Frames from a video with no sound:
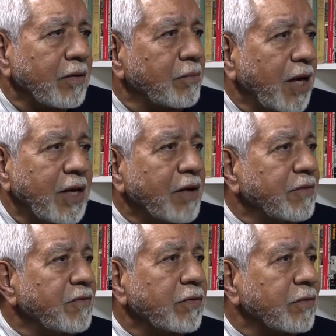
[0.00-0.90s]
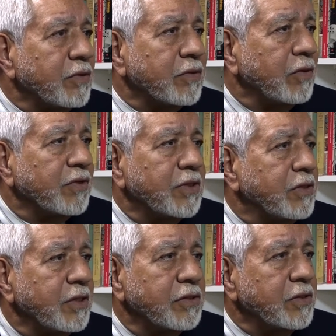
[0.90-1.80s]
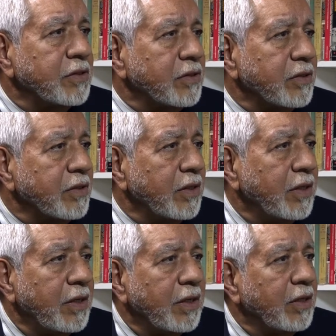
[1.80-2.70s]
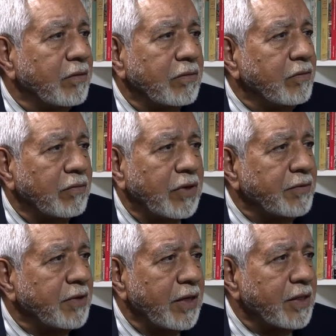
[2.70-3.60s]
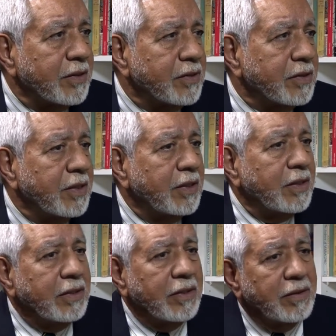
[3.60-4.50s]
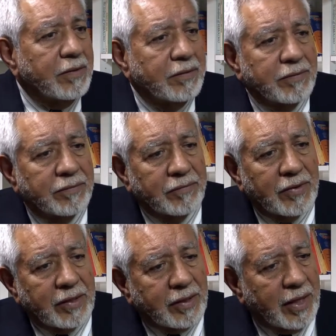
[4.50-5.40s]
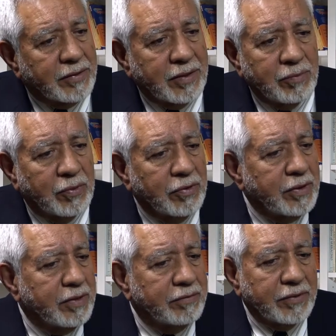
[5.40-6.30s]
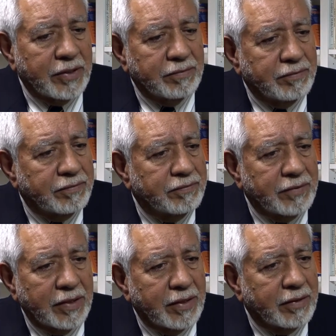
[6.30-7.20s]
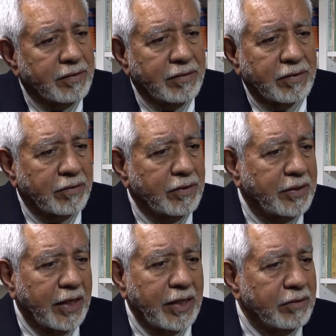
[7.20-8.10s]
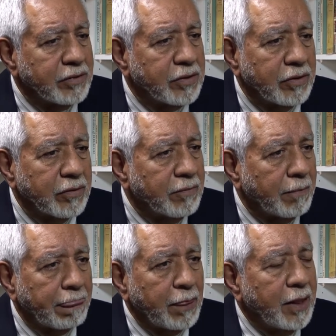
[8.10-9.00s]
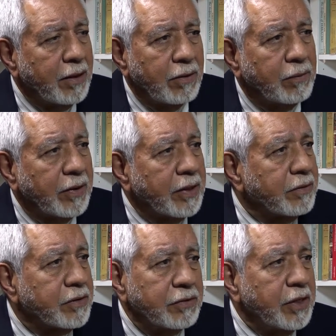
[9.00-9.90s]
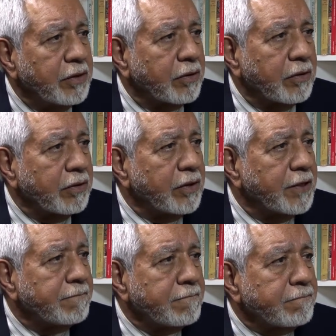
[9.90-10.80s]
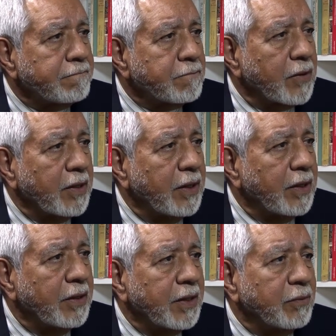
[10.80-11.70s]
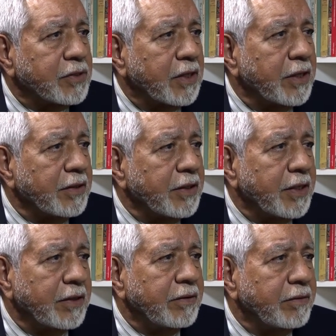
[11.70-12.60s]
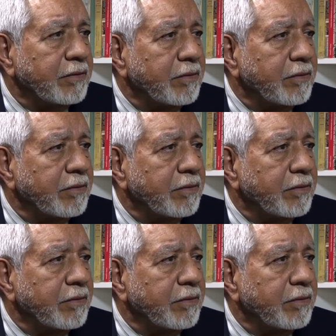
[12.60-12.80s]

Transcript: may have influence over decisions and whatever else. Case in point, the very, I think the third day or so when the shooting occurred, that was clearly